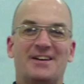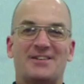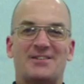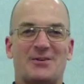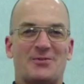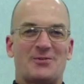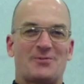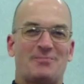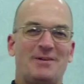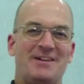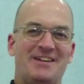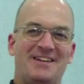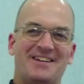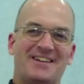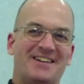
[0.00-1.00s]
so to
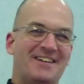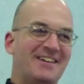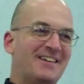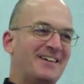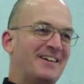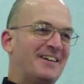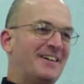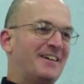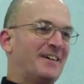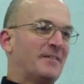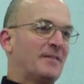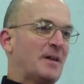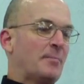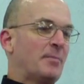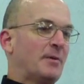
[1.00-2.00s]
speak,
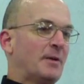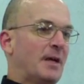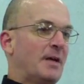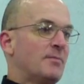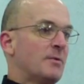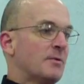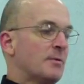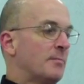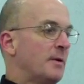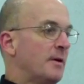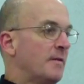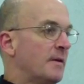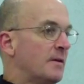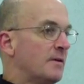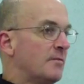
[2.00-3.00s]
they believed them to be
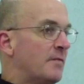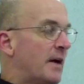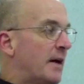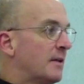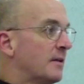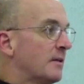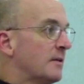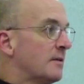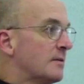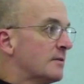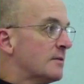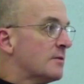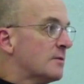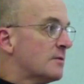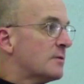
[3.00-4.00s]
the divine
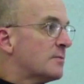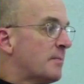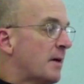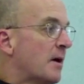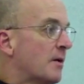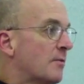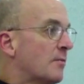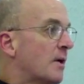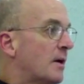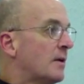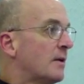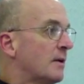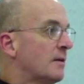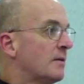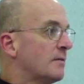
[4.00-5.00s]
inspired
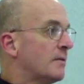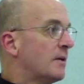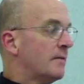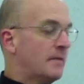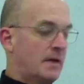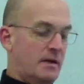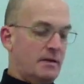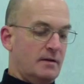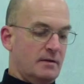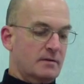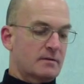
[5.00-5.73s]
writing, then they